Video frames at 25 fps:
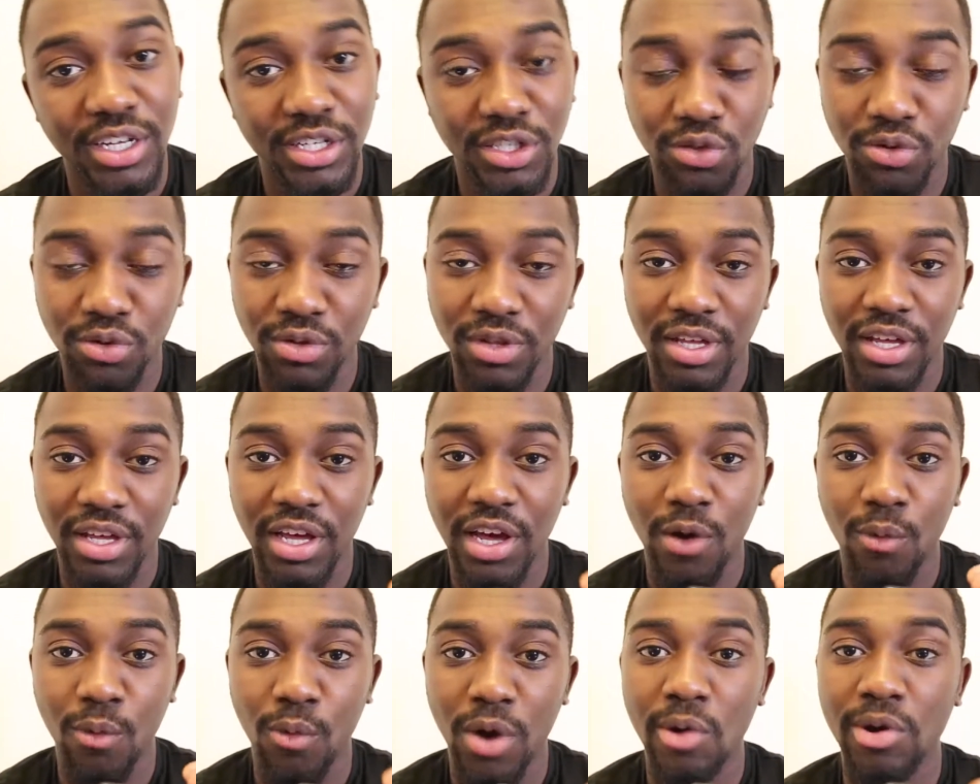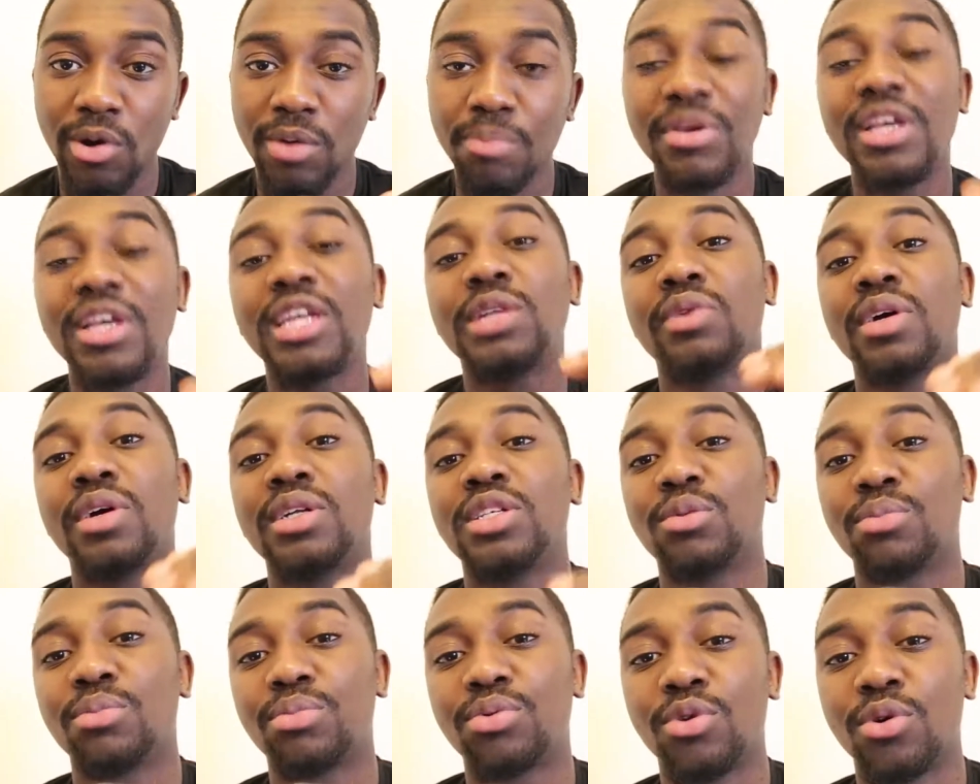to the Huawei
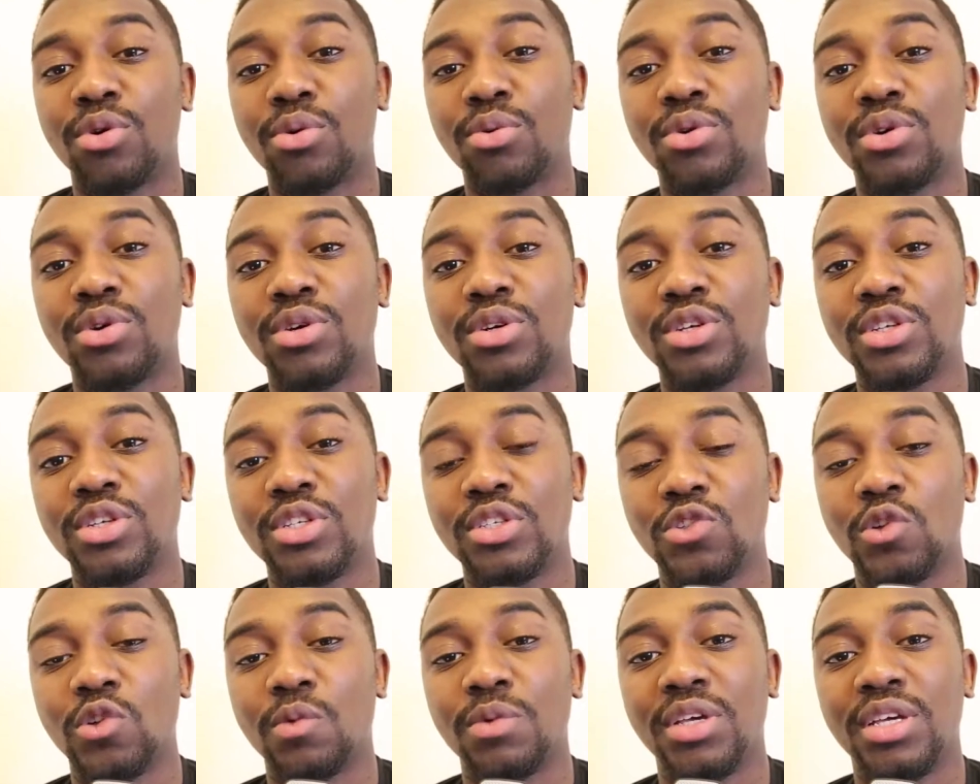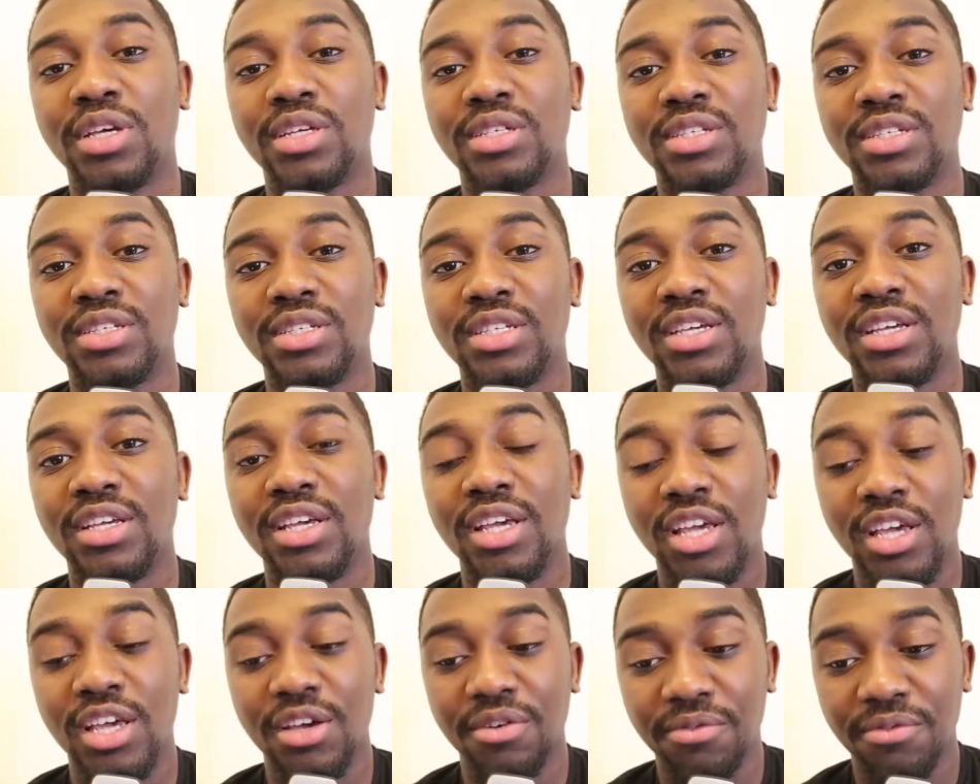P20 Pro so we can see
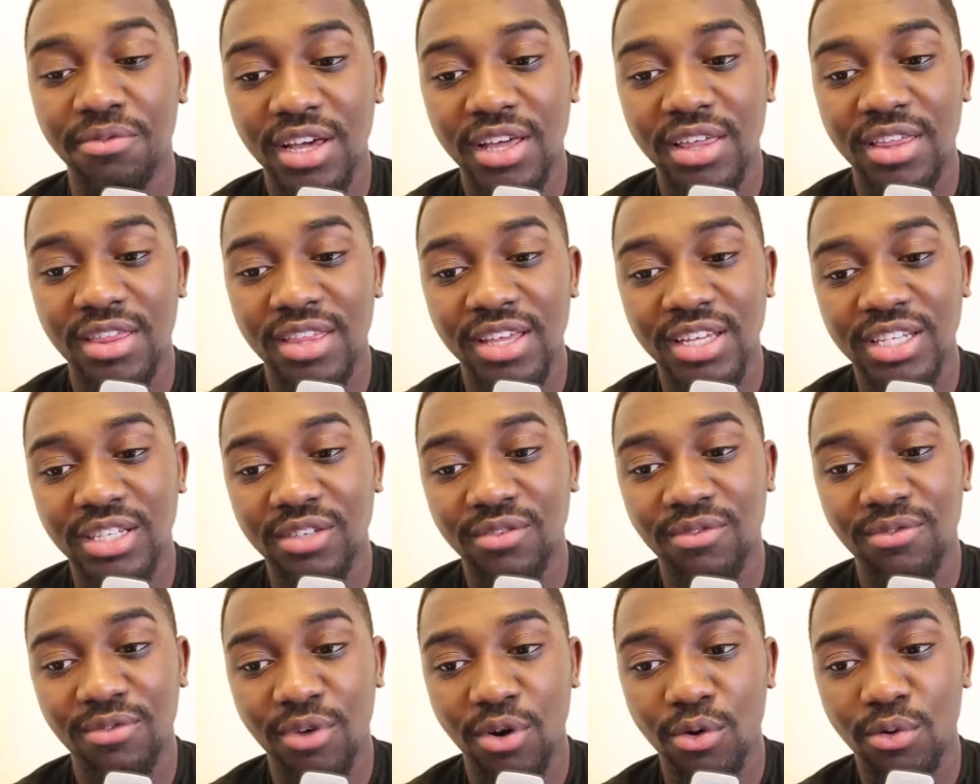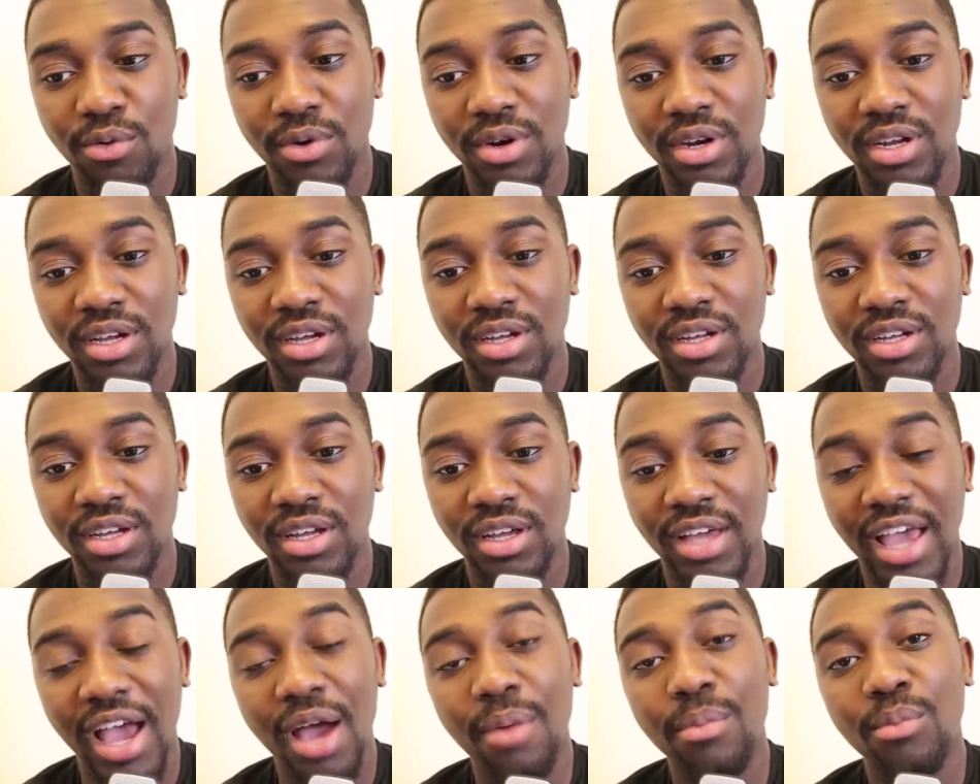if this phone
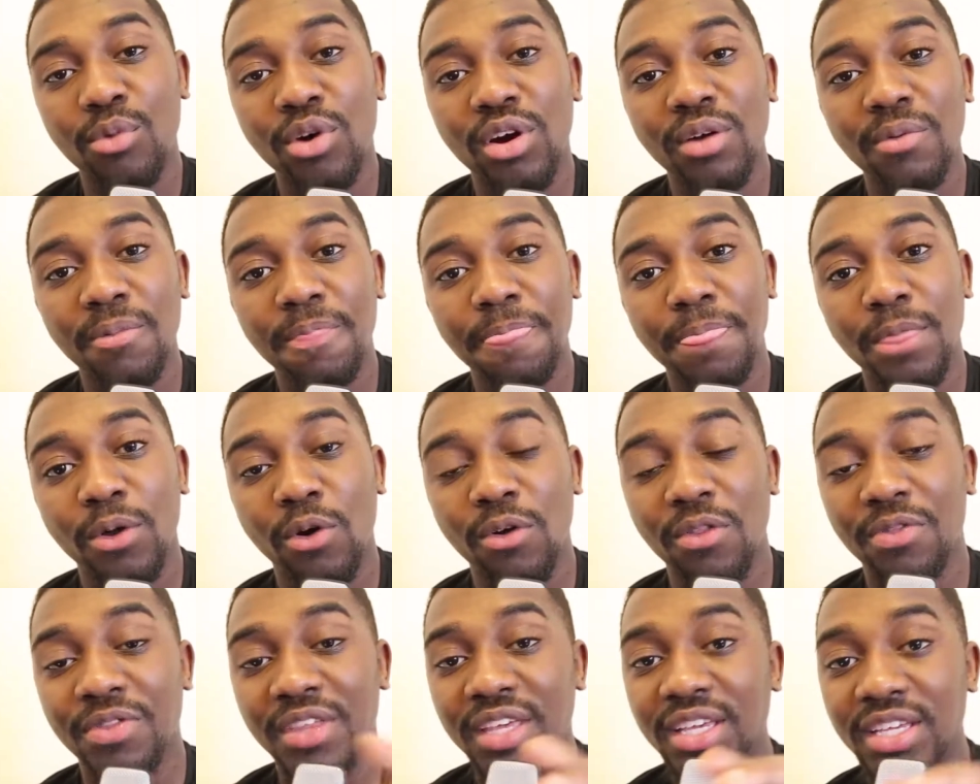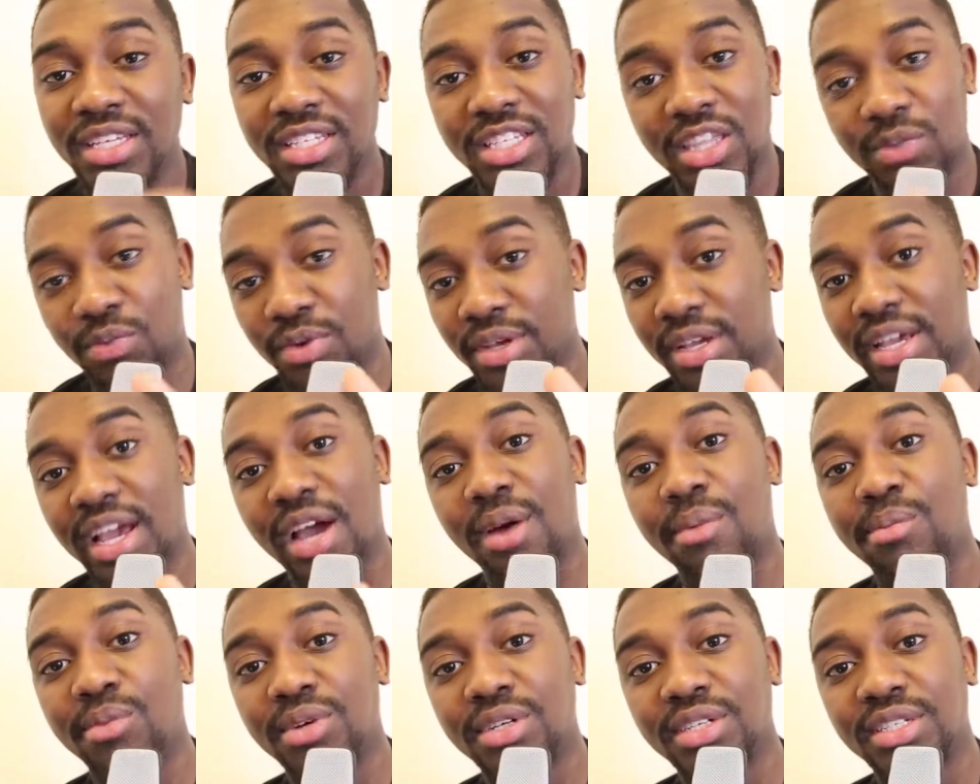camera or these three
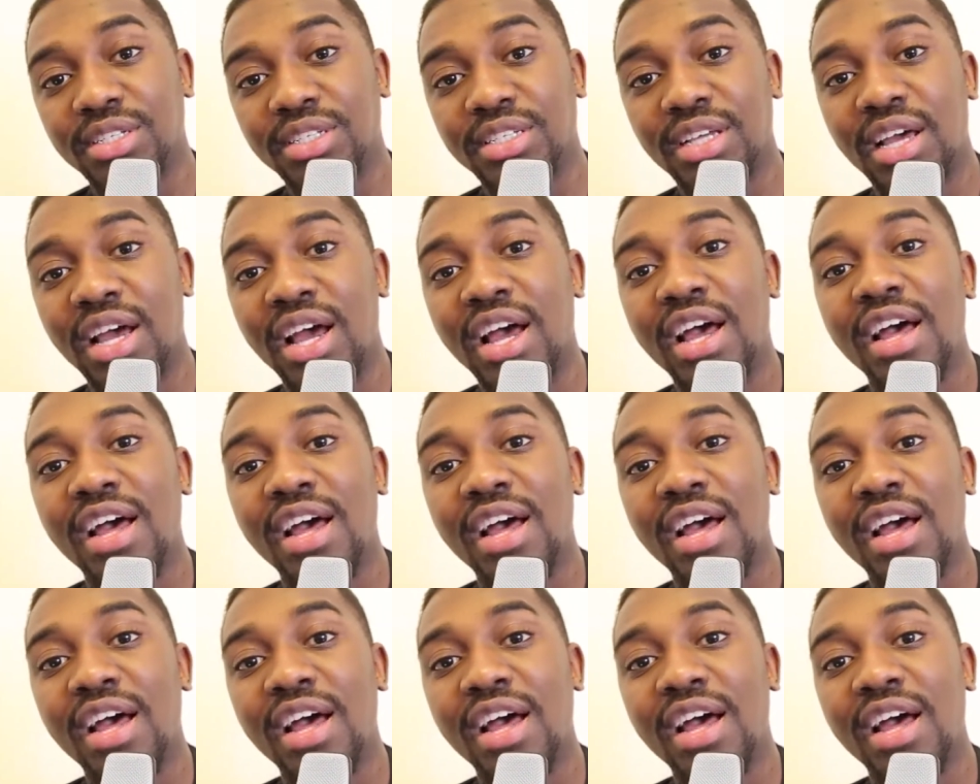cameras